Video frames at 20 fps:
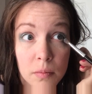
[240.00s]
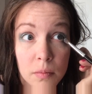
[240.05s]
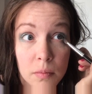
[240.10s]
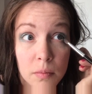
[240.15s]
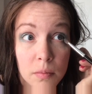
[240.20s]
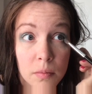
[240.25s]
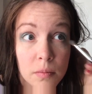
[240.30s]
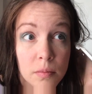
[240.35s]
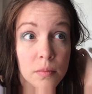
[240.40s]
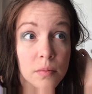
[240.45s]

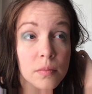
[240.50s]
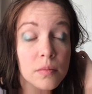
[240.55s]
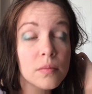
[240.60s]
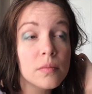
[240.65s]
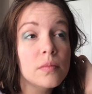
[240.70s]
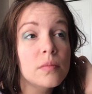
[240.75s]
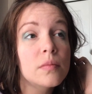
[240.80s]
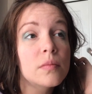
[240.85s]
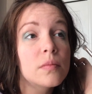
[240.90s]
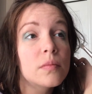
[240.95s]

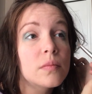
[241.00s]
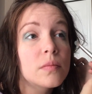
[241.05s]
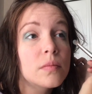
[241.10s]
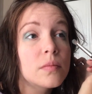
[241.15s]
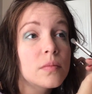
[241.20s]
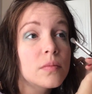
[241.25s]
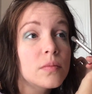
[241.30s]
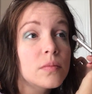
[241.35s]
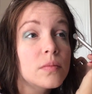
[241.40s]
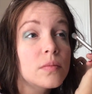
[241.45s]

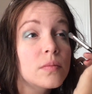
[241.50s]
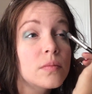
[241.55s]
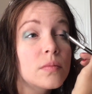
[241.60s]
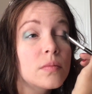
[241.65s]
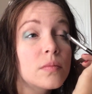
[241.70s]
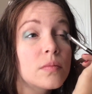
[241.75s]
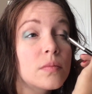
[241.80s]
(no one is talking)